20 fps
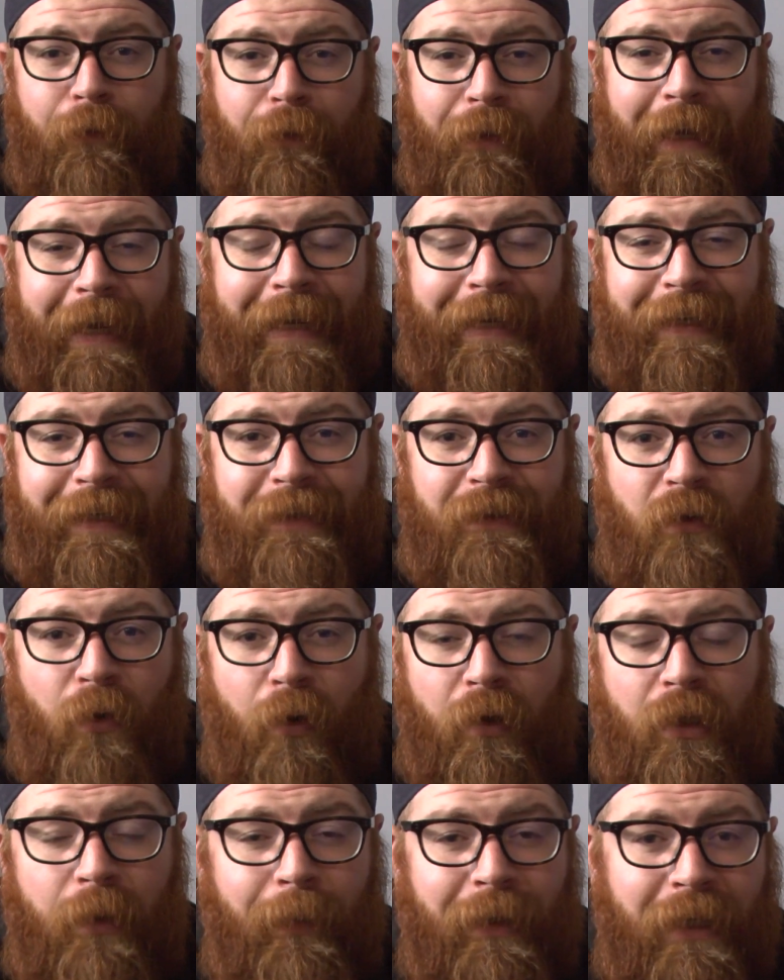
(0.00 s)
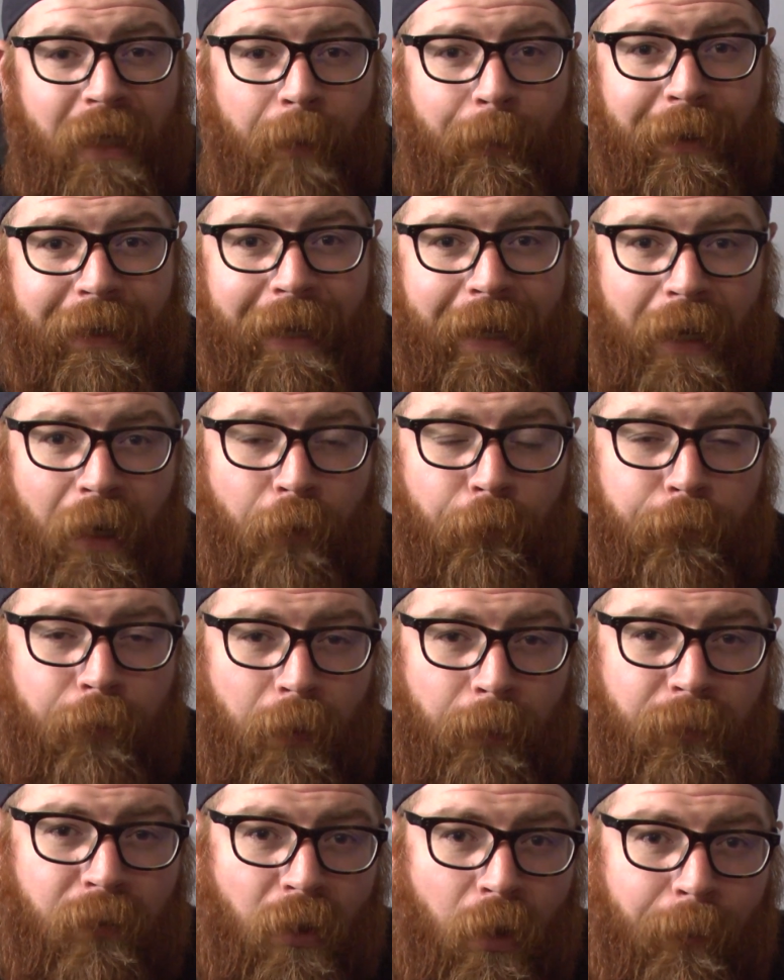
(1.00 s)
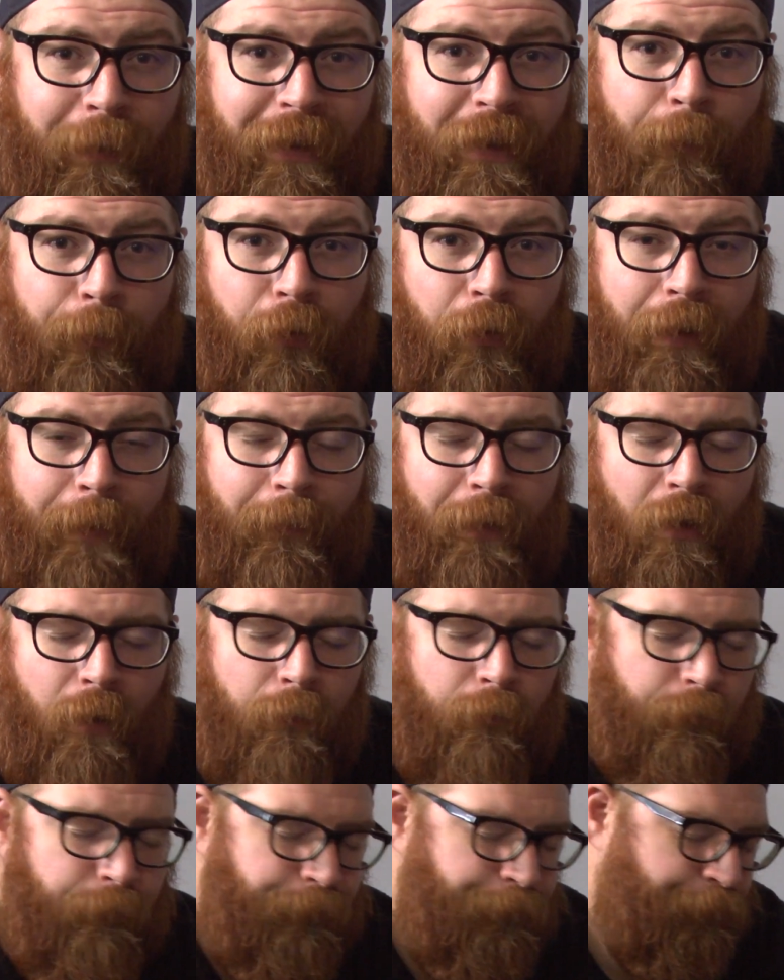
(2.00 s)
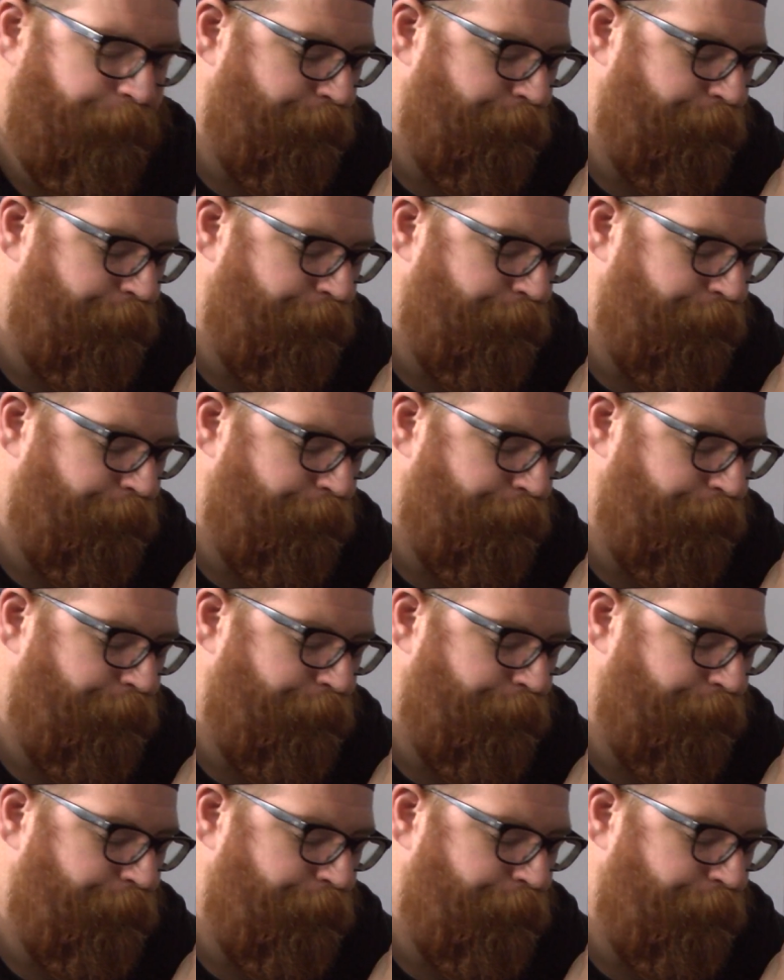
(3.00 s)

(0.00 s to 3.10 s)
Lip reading: that is going to be coming out from Tomica Premium.